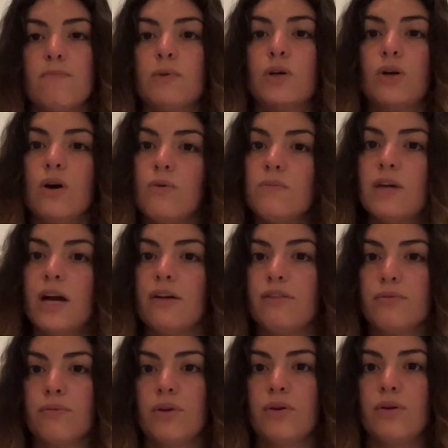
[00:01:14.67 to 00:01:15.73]
Comb that
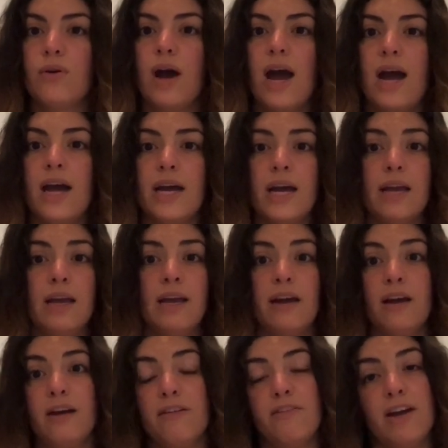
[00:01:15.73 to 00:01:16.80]
through. I
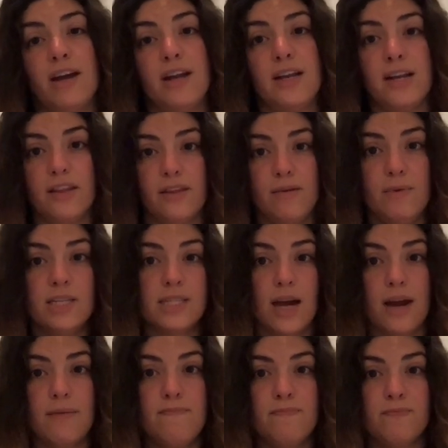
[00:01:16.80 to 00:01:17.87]
have had nothing but
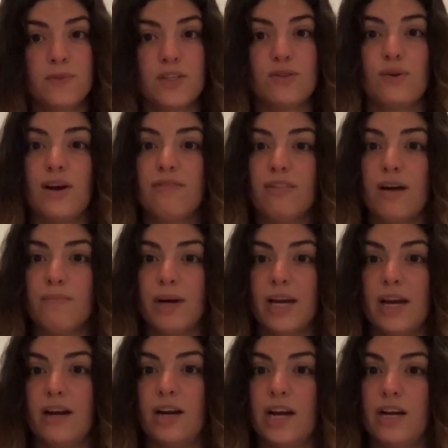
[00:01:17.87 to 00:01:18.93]
time, so I've let my
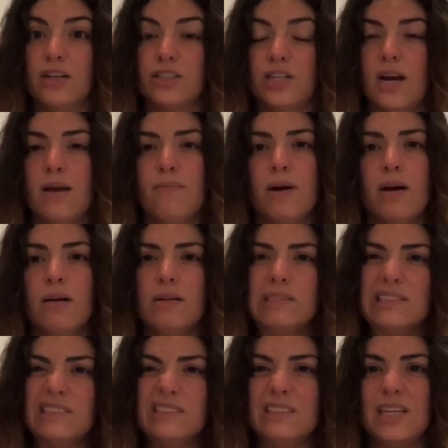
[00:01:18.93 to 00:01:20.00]
hair air dry about
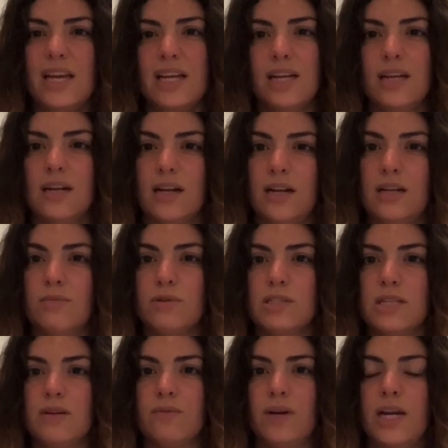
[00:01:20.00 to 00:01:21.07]
80 to
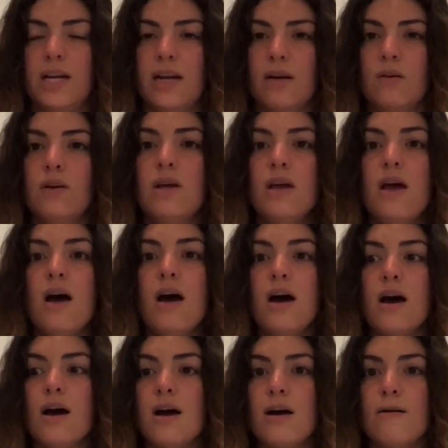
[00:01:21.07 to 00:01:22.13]
90% right now.
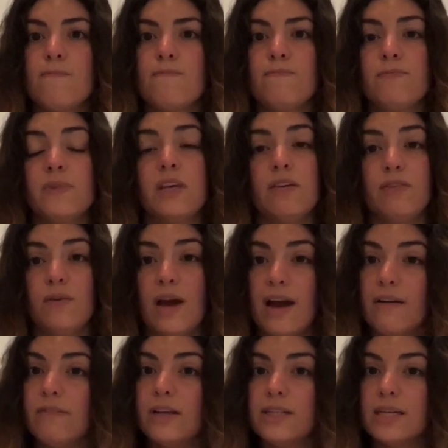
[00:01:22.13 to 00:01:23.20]
If you
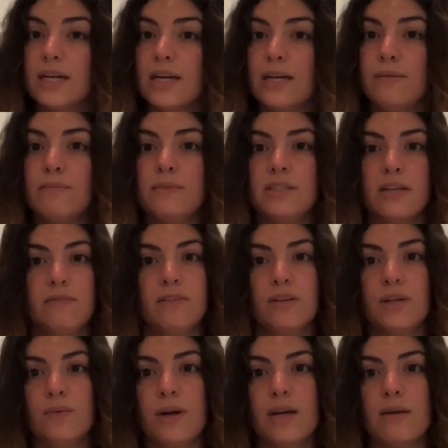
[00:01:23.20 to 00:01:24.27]
have the time,
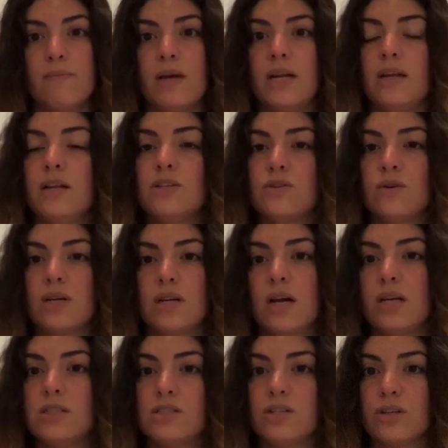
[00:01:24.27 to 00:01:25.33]
definitely recommended, so it
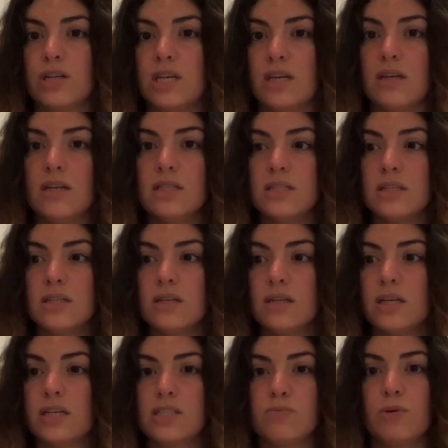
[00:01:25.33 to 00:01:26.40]
cuts your heat
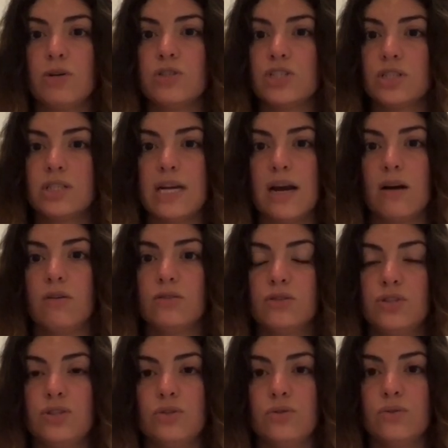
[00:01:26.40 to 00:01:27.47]
exposure down
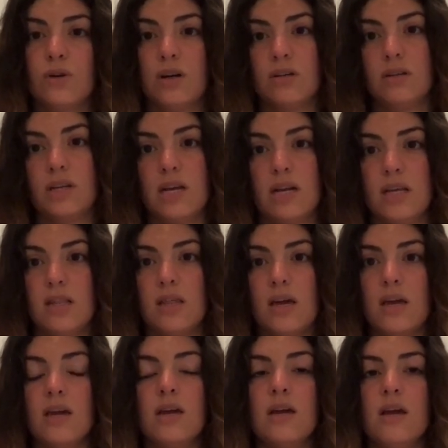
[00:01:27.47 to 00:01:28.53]
to hardly
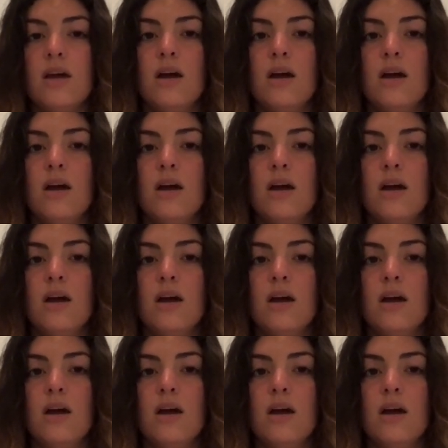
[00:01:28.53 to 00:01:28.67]
anything.